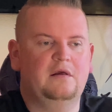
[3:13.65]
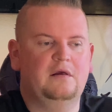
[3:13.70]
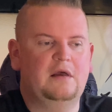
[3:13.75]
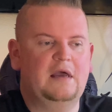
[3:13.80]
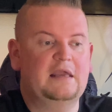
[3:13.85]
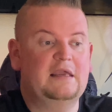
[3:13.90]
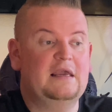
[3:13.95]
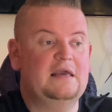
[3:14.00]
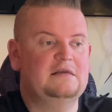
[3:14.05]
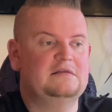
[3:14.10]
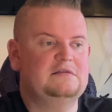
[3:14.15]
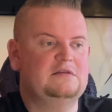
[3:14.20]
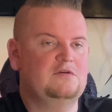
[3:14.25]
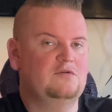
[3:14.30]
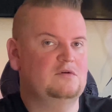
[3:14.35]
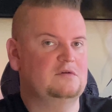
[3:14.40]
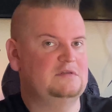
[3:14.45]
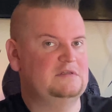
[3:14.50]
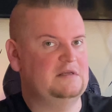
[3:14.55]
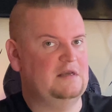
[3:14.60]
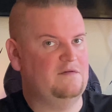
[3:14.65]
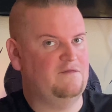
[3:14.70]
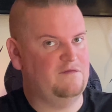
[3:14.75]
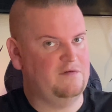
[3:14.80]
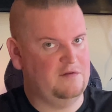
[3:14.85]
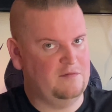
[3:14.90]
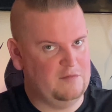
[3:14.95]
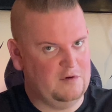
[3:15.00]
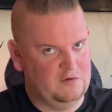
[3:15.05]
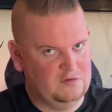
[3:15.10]
I guess you could say for
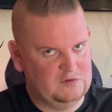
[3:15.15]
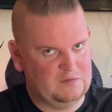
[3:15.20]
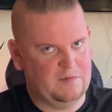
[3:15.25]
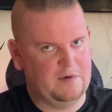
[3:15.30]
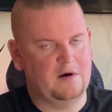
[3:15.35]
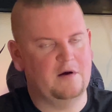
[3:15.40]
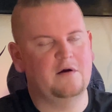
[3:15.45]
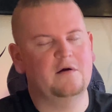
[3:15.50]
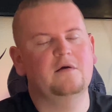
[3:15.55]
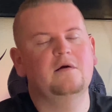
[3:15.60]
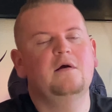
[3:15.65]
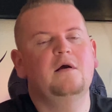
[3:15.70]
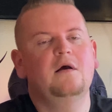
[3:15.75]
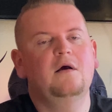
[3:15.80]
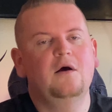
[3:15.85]
the most part,